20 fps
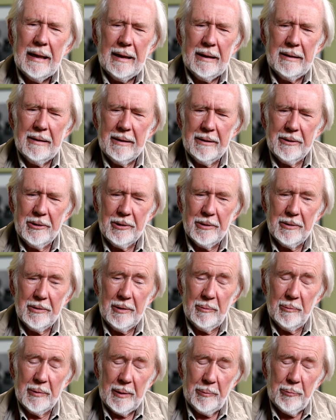and I showed
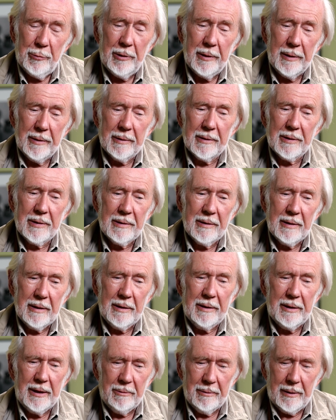him my prints,
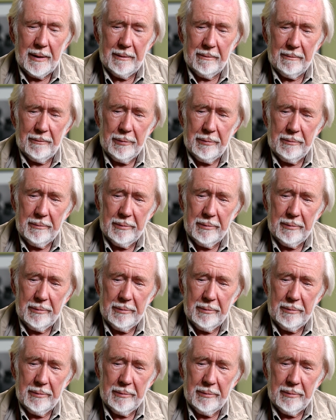and he went,